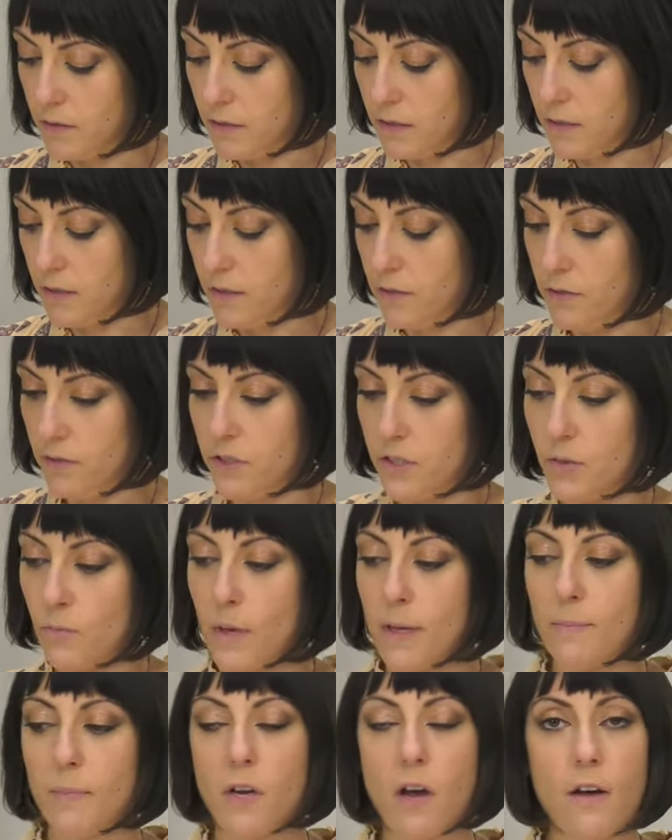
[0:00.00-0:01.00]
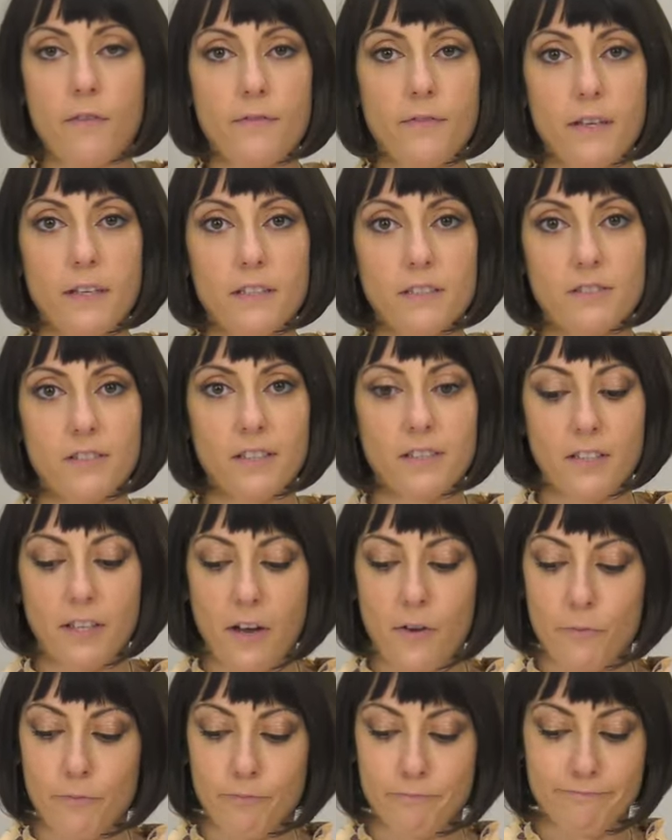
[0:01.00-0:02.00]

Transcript: You just wipe it off and it's good to go.